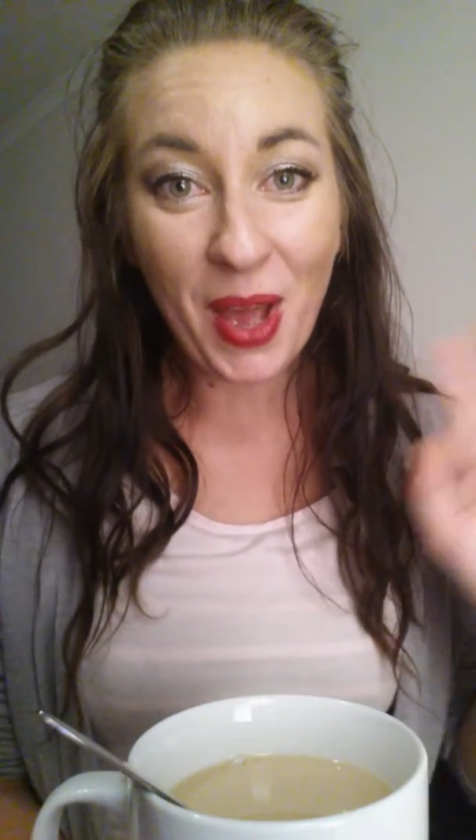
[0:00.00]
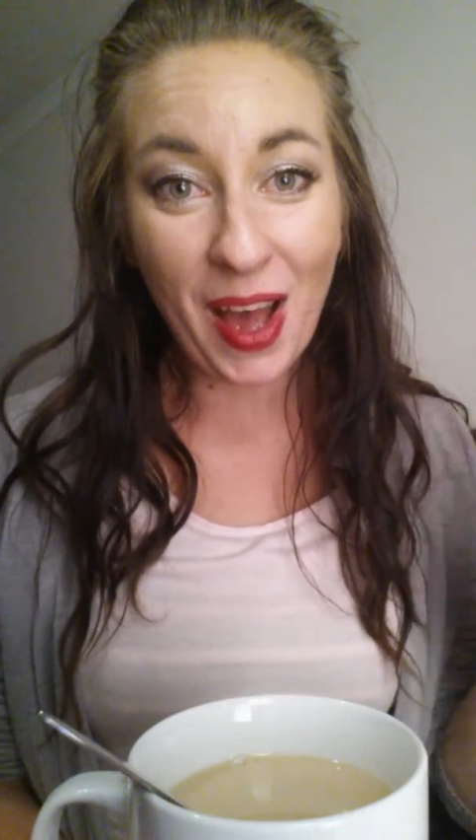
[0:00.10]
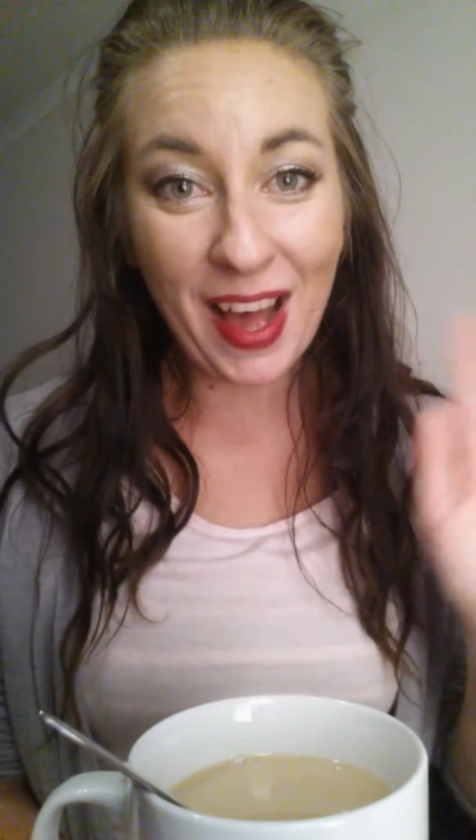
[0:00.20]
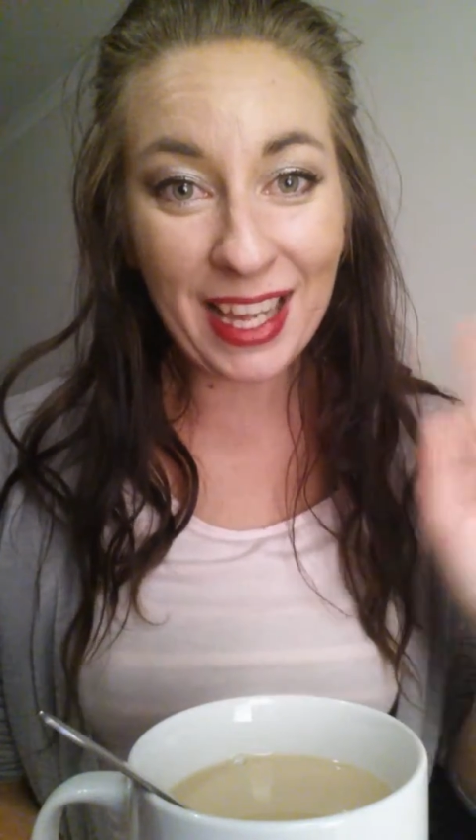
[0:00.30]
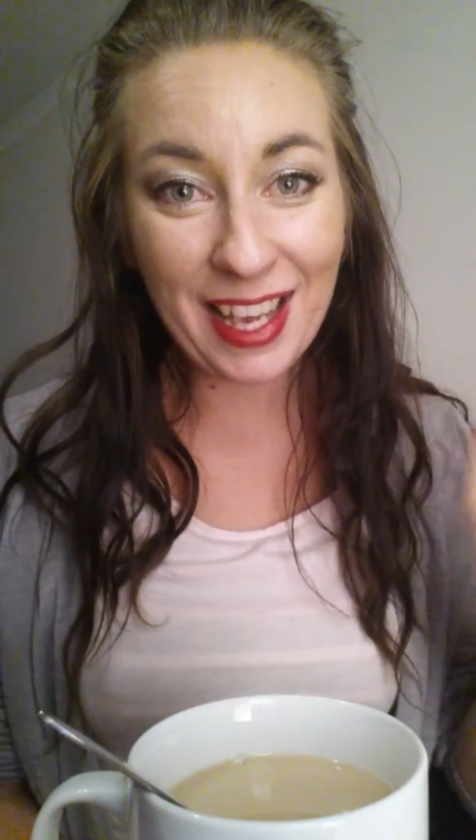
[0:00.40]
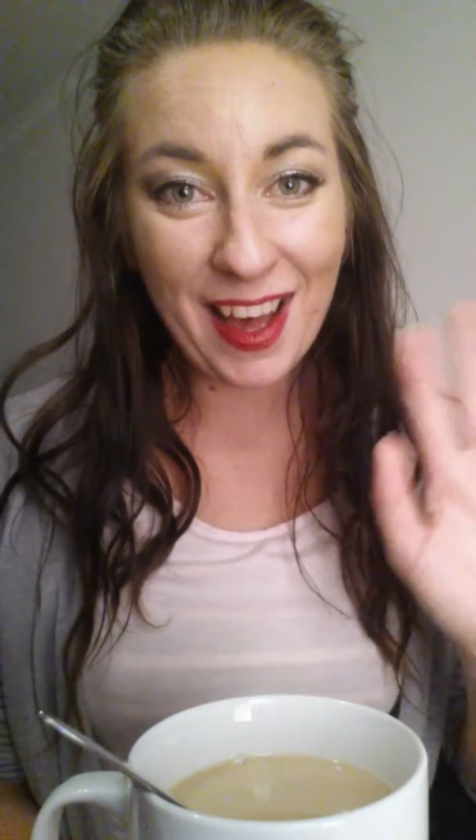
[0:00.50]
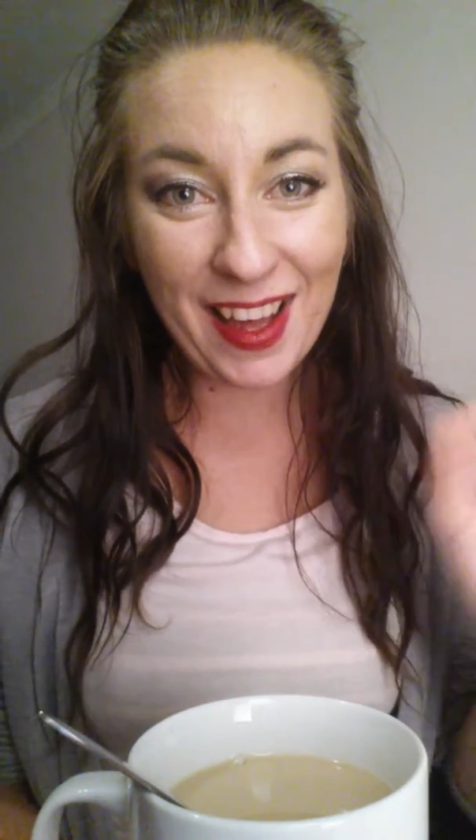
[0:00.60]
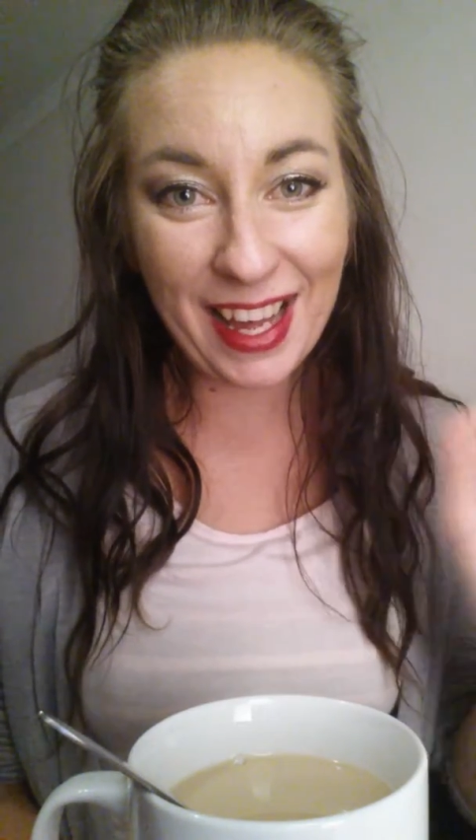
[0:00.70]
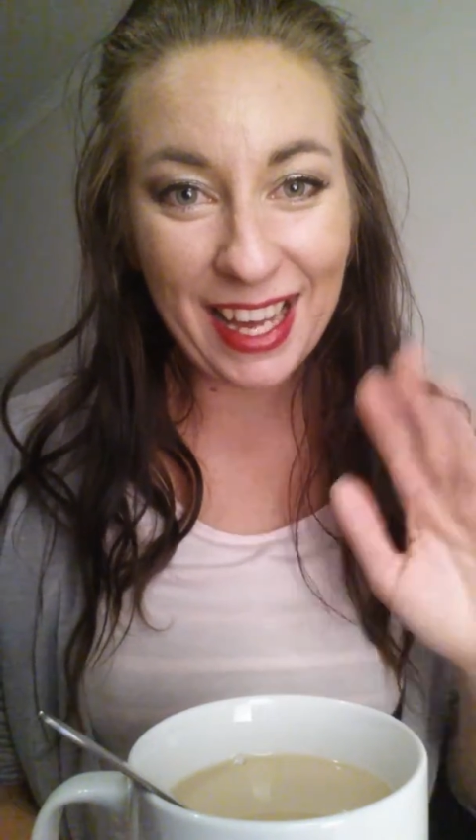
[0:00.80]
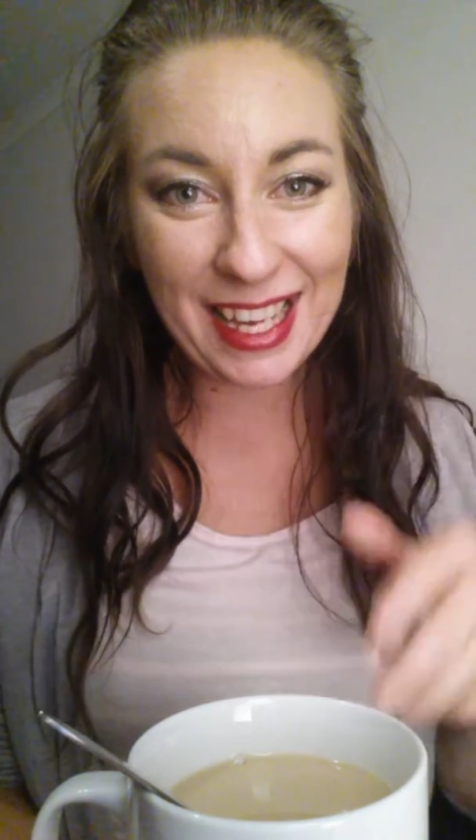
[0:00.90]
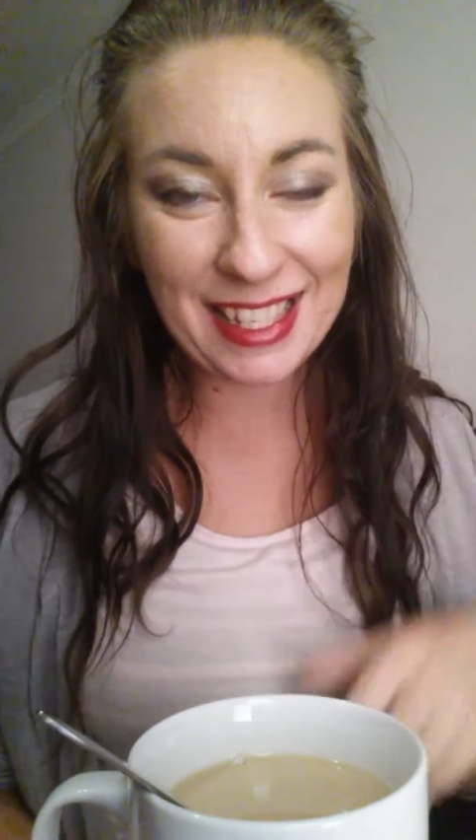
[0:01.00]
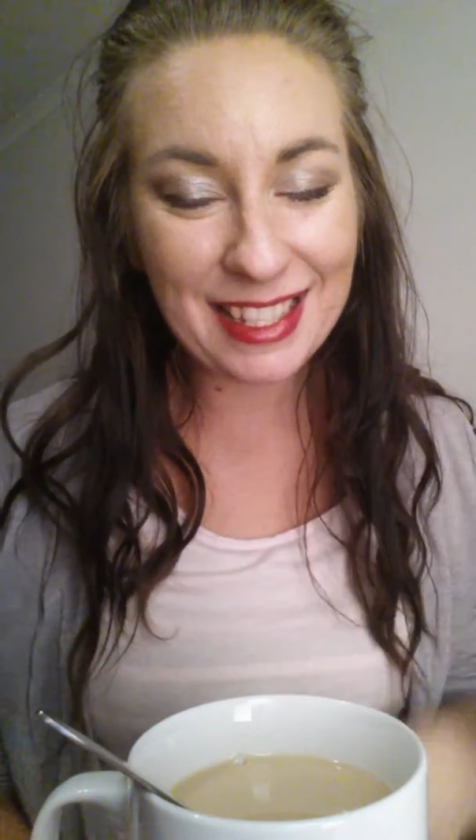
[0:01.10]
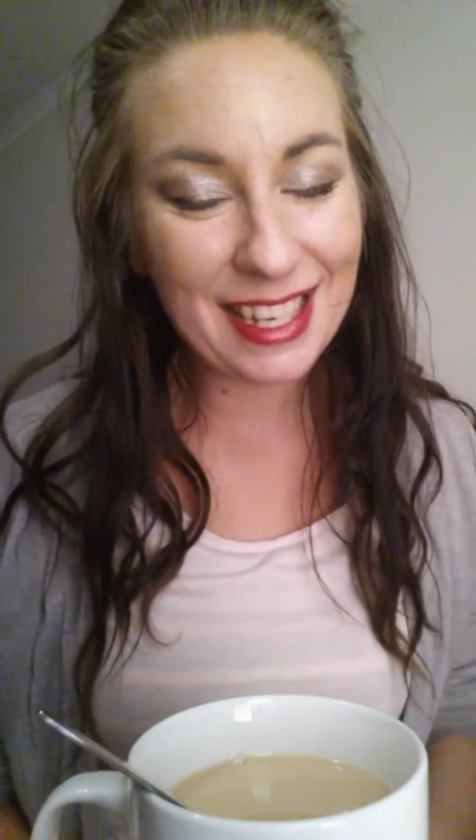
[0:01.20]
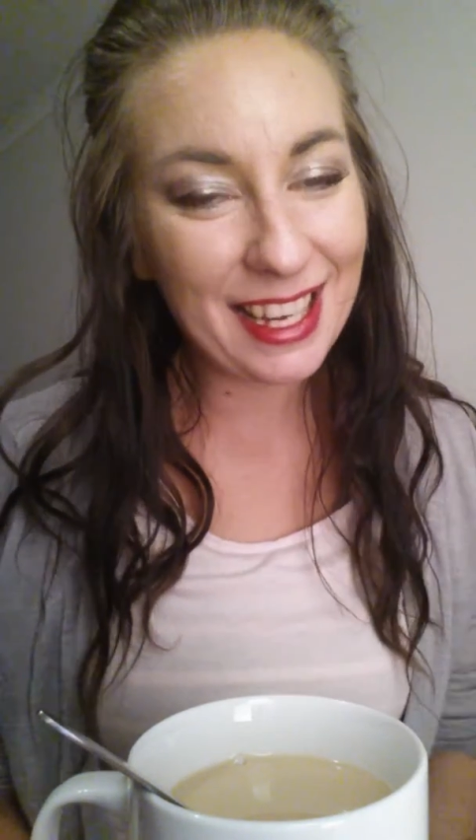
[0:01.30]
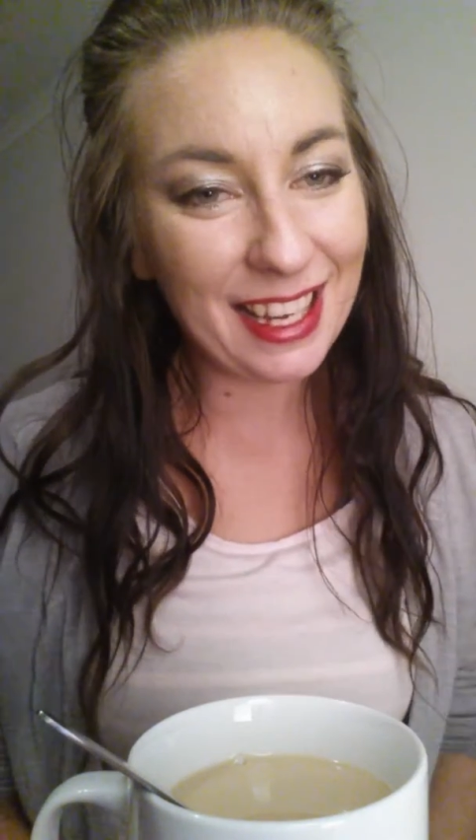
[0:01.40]
Hi
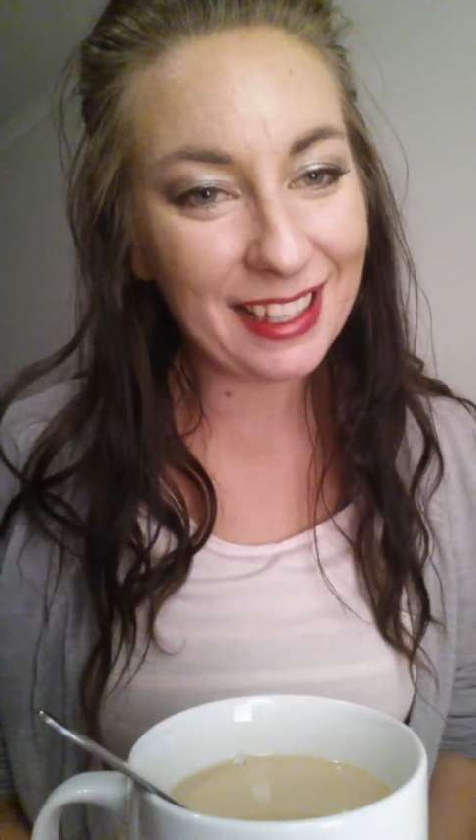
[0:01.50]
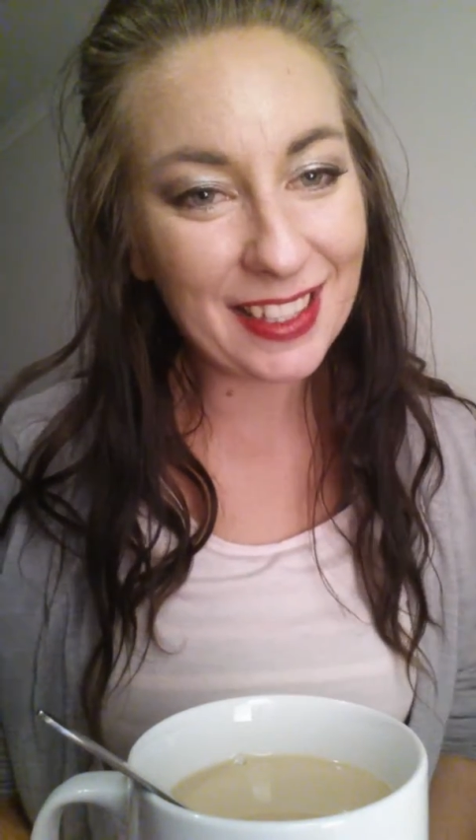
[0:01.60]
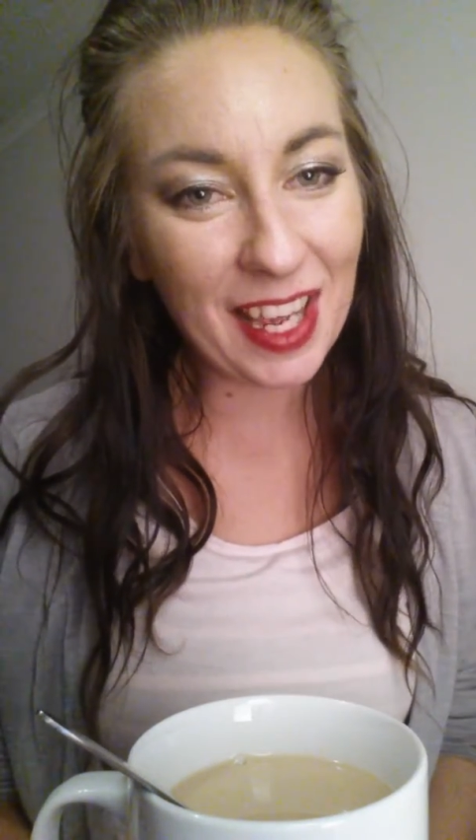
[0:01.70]
guys, it's